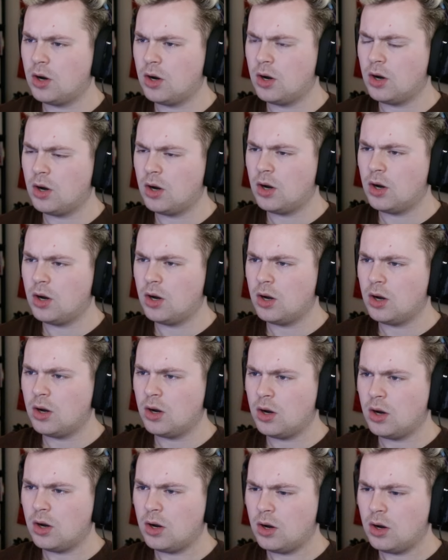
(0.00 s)

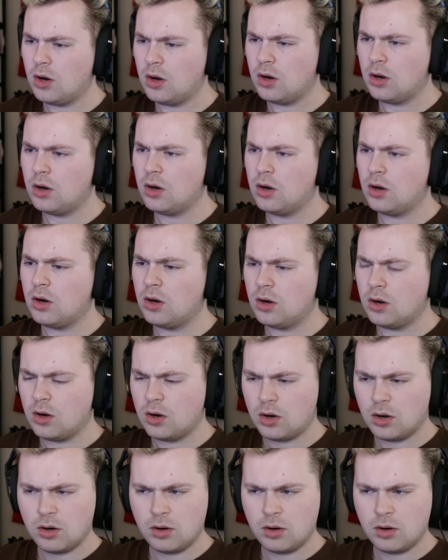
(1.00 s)
(silence)